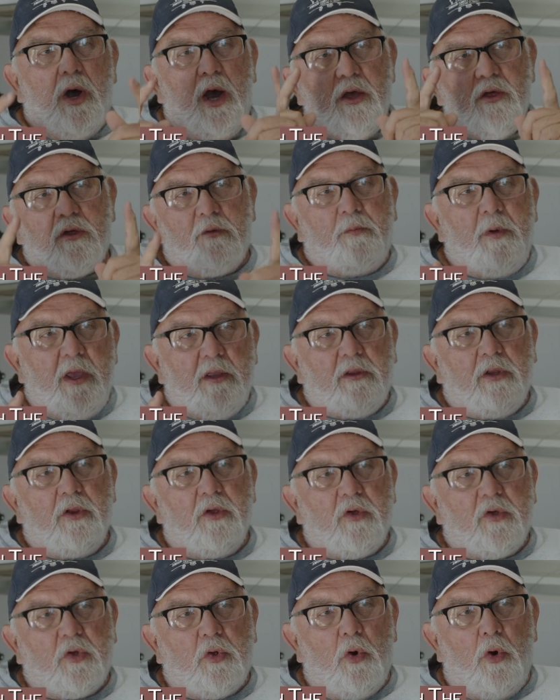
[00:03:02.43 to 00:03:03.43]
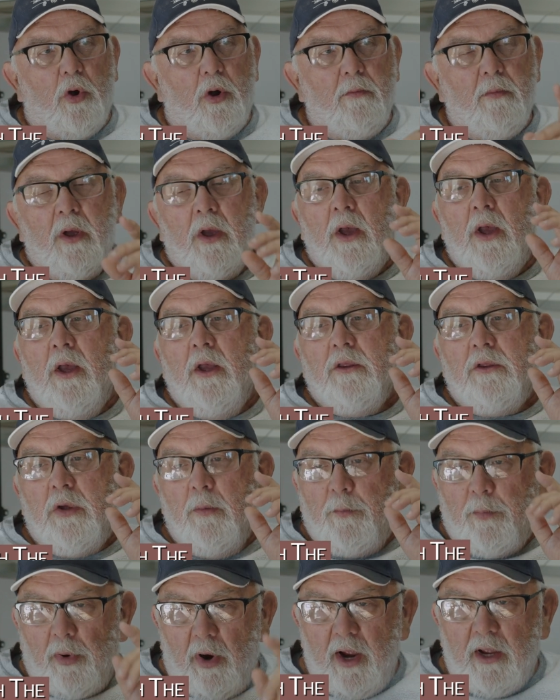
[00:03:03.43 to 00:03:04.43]
I speak to the storm to
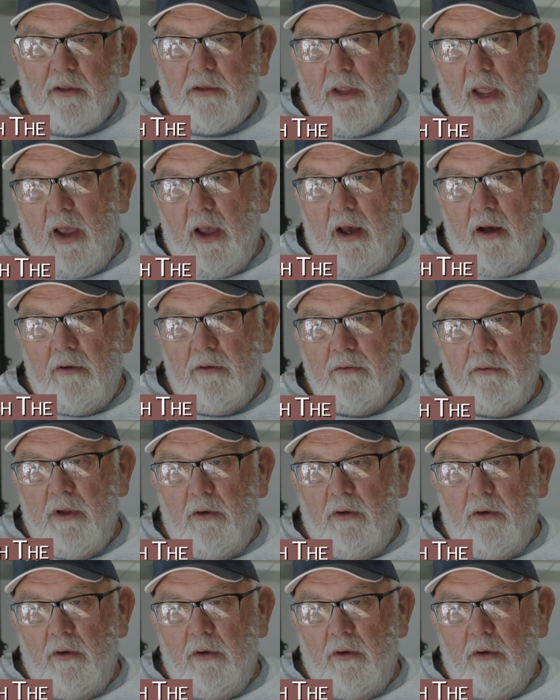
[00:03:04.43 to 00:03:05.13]
break down.